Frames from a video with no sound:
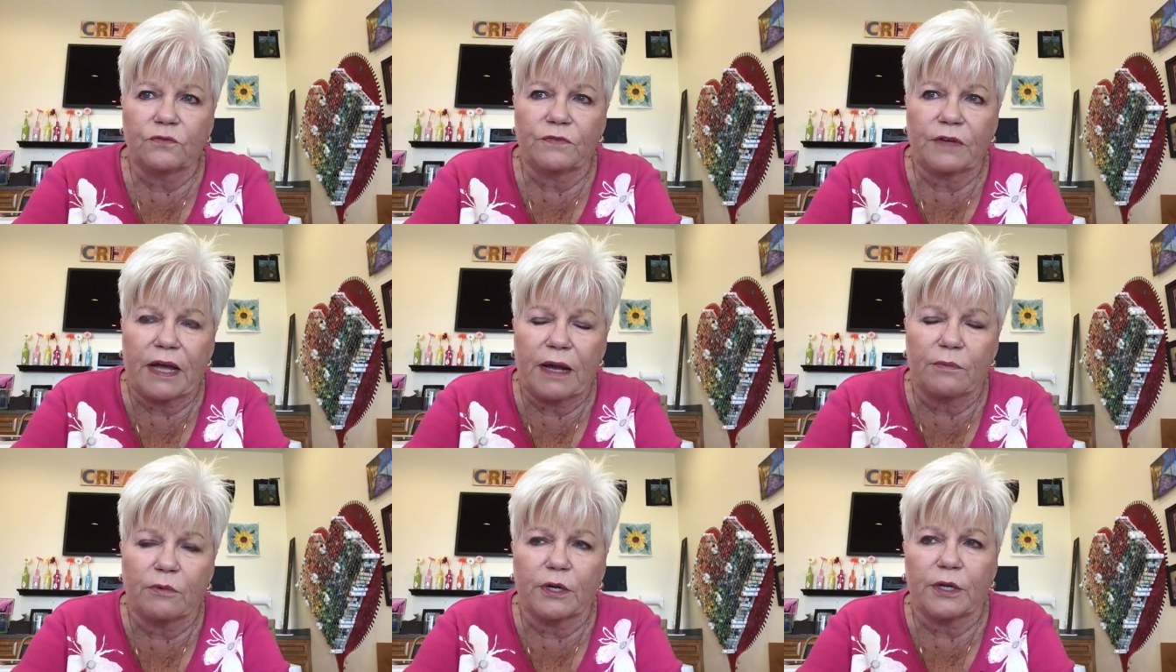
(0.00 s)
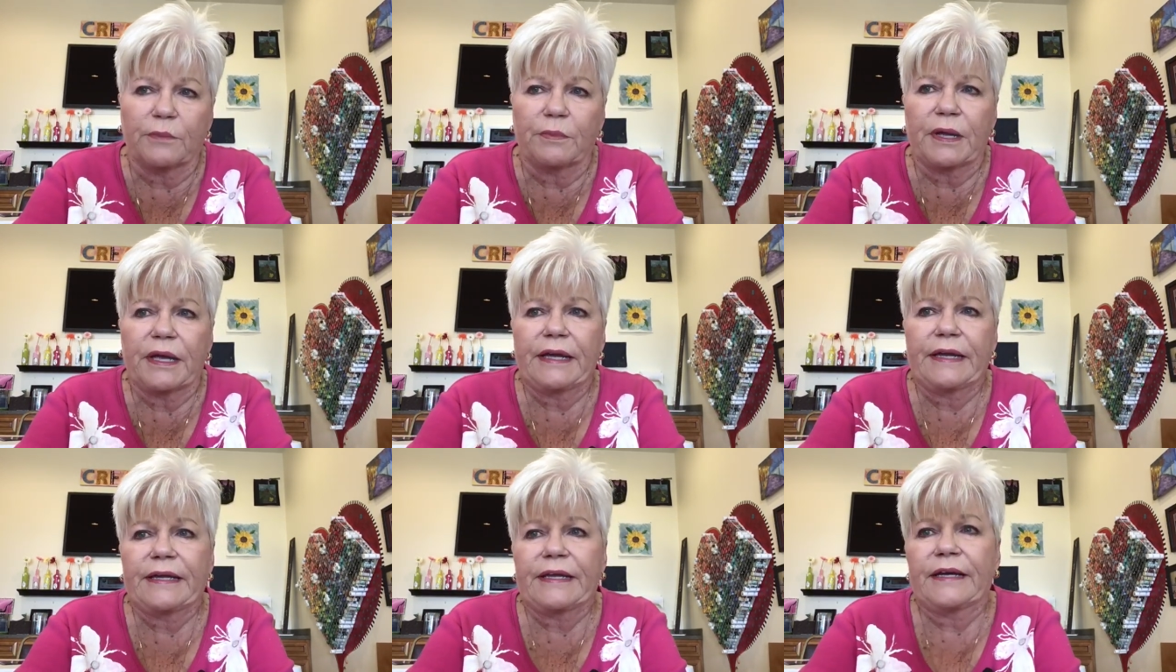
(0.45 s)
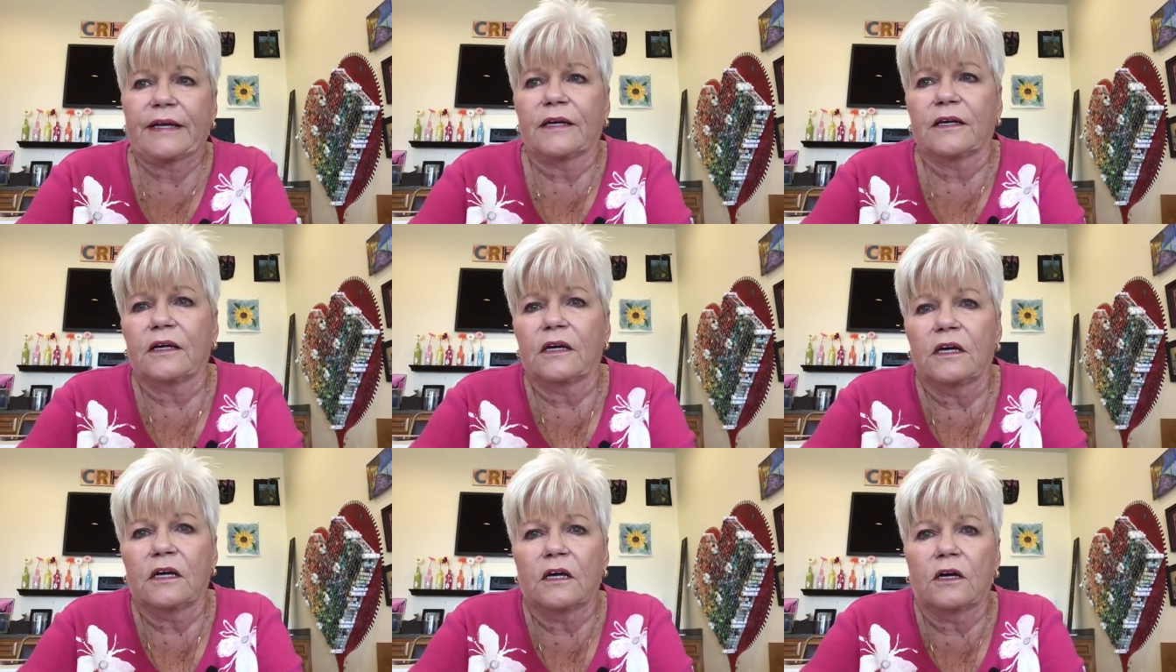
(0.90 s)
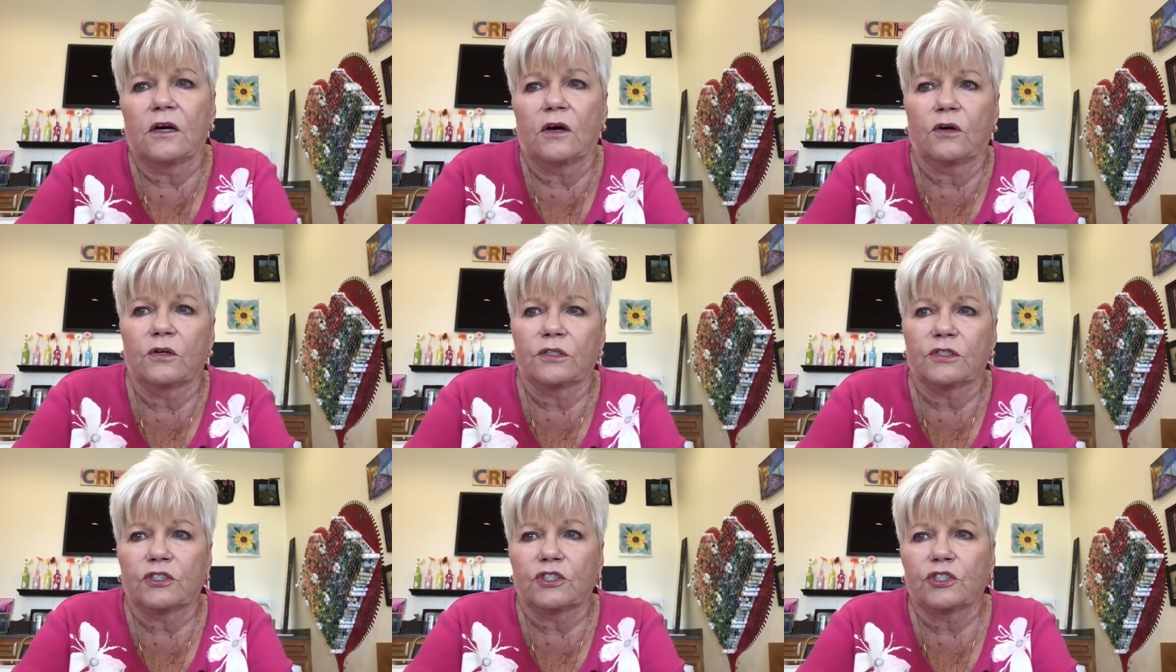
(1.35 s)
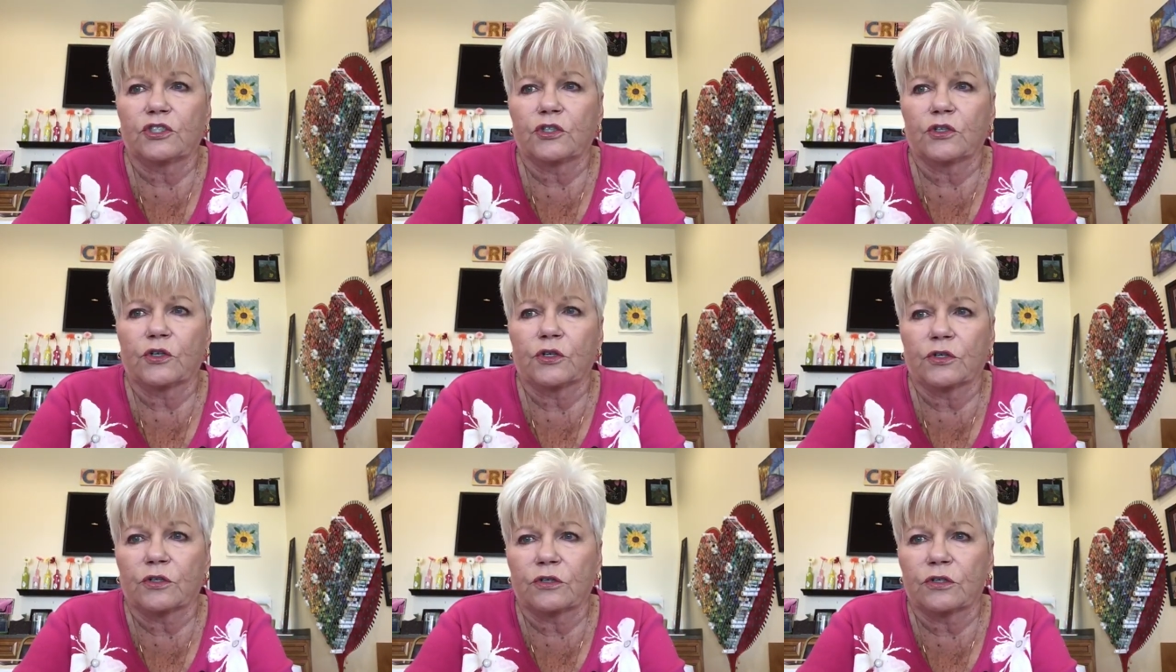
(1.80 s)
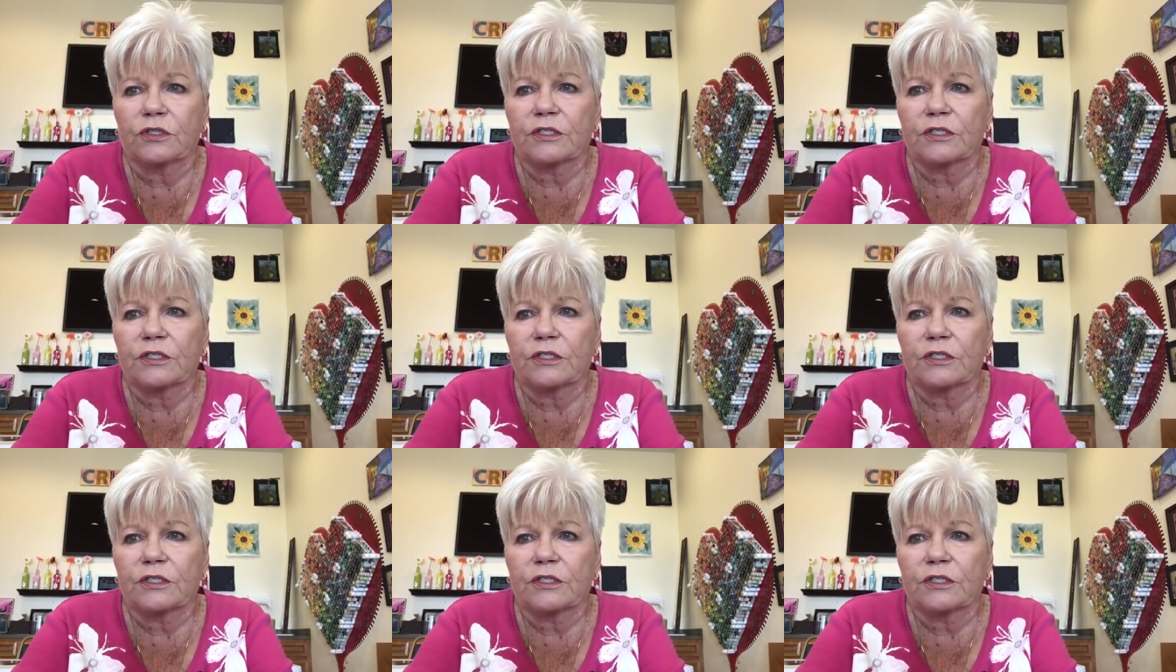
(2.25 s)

fabric painting on a shirt or